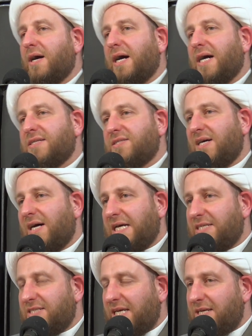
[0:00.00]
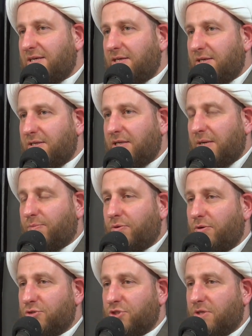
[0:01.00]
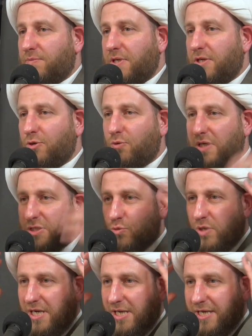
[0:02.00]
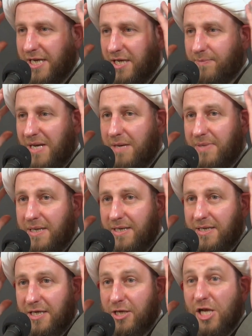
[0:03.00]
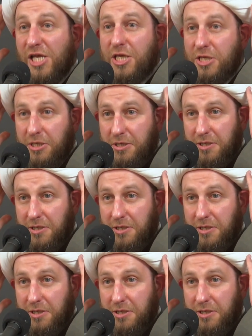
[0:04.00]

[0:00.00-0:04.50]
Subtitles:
I saw a Sayyid approaching me who was wearing a imama, green